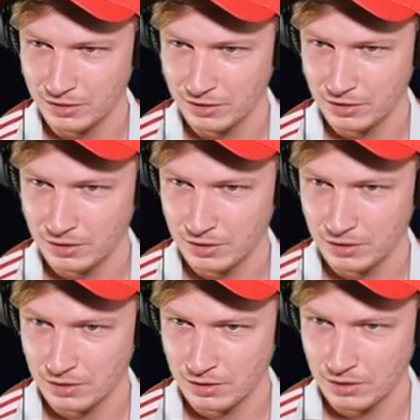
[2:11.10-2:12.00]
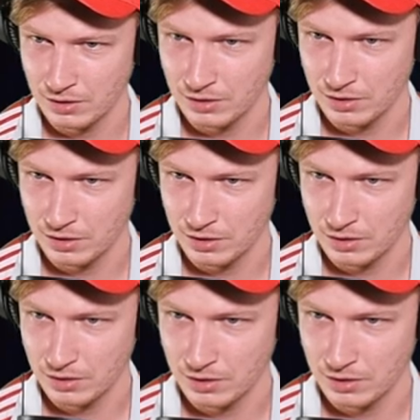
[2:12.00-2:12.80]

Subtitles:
(no one is talking)